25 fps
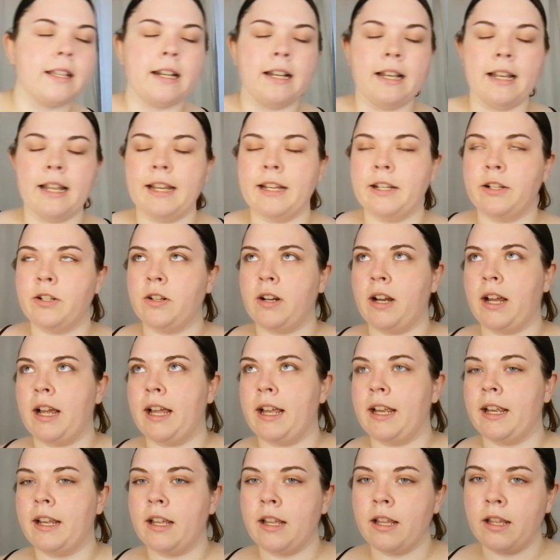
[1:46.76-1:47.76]
gonna let it
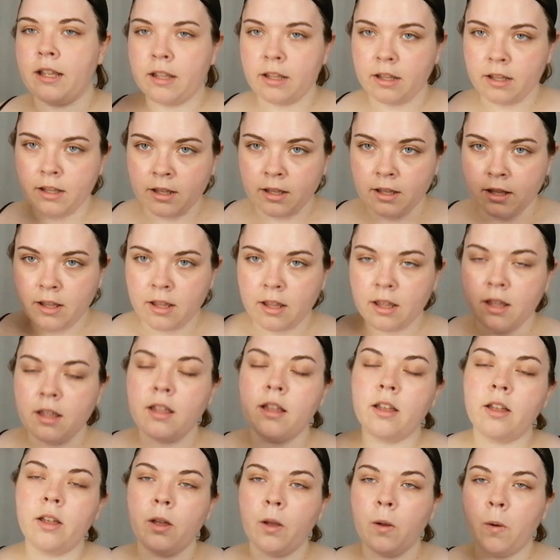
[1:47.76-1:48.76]
dry.
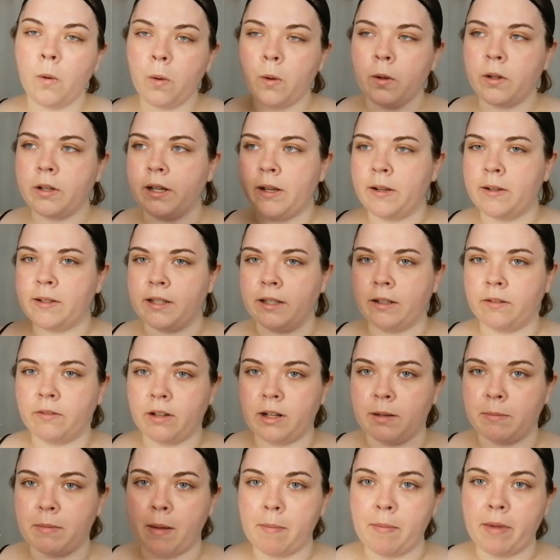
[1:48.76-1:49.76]
Using one
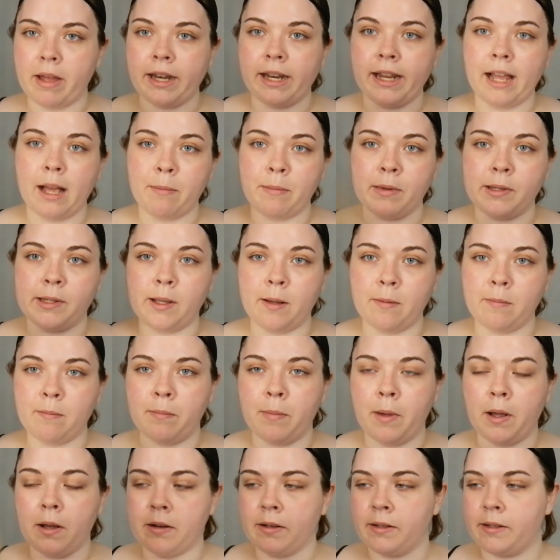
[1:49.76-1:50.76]
of my many Amazon
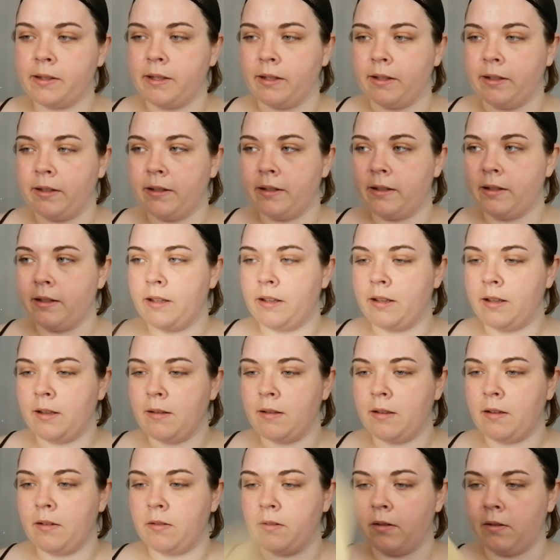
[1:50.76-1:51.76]
boxes,
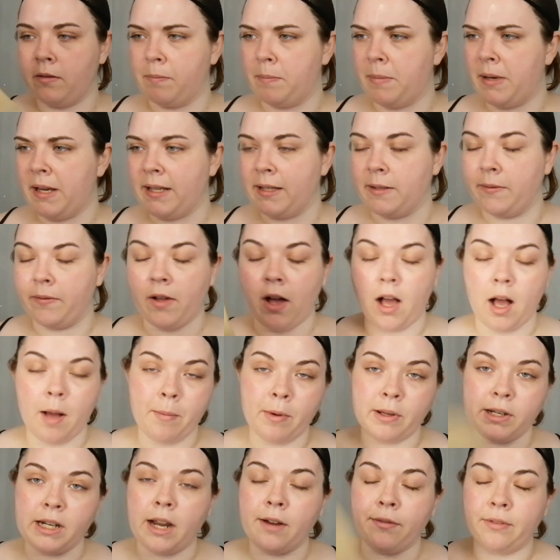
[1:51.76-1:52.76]
a piece of
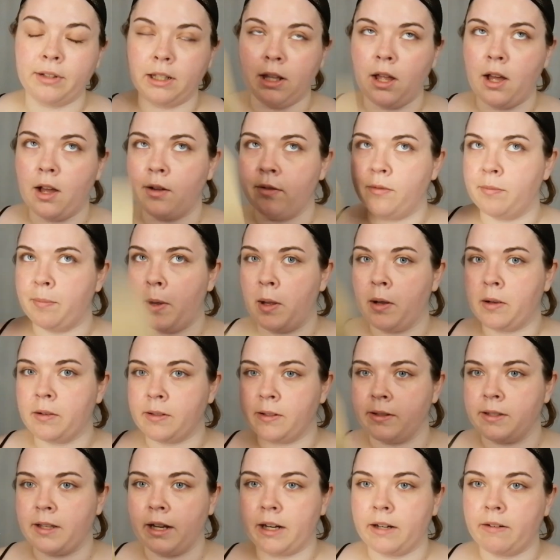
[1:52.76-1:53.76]
cardboard. I have a lot of
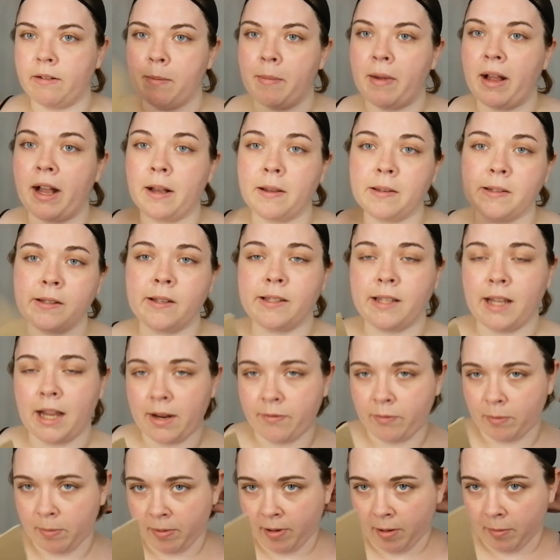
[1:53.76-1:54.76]
boxes hanging around my house because I
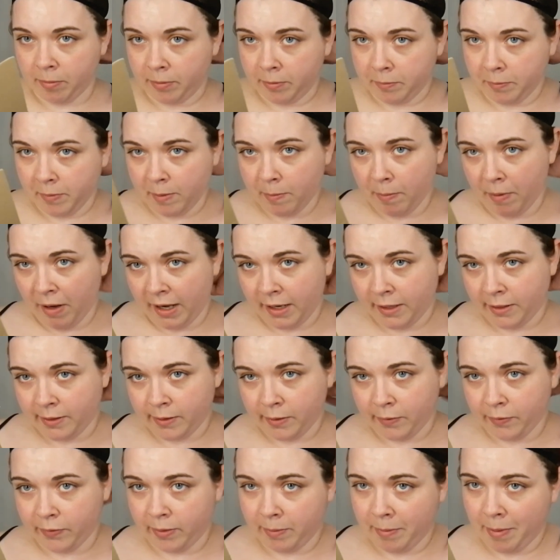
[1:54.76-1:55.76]
have a problem with buying
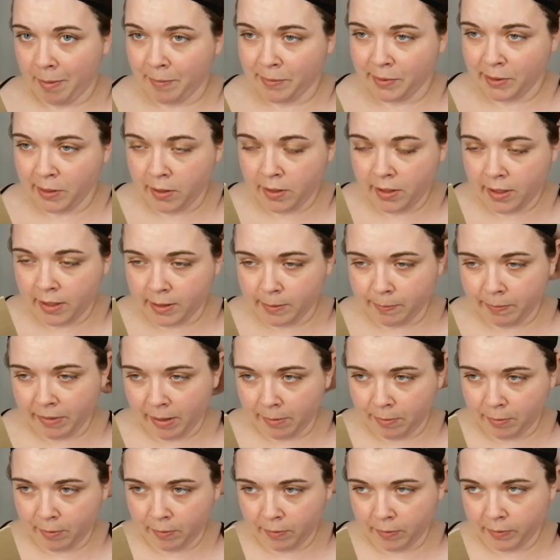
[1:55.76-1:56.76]
stuff from Amazon, as
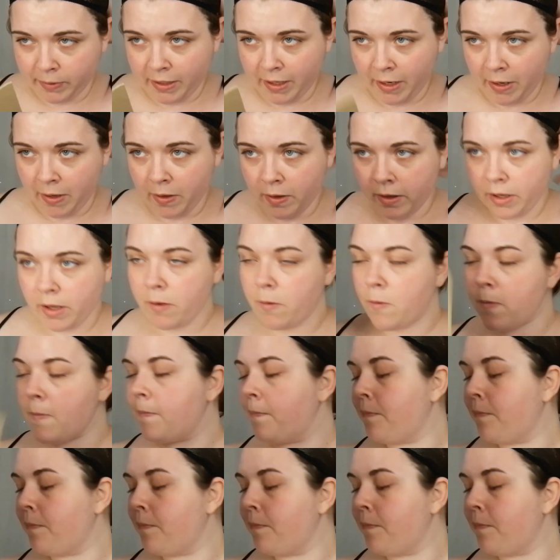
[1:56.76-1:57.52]
people will tell you.